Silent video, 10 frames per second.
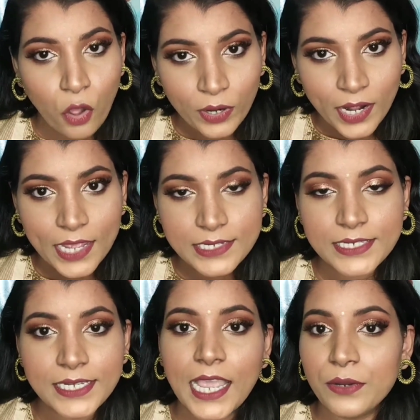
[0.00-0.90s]
long
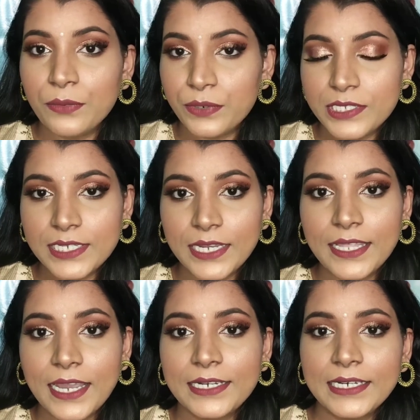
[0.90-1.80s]
lasting I would say
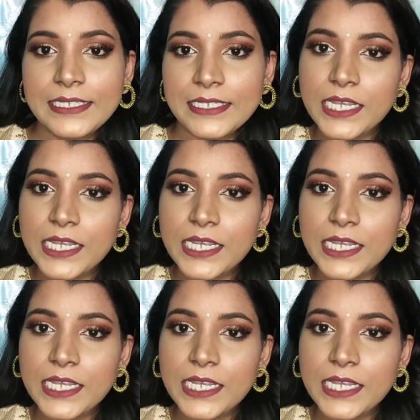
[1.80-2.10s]
that it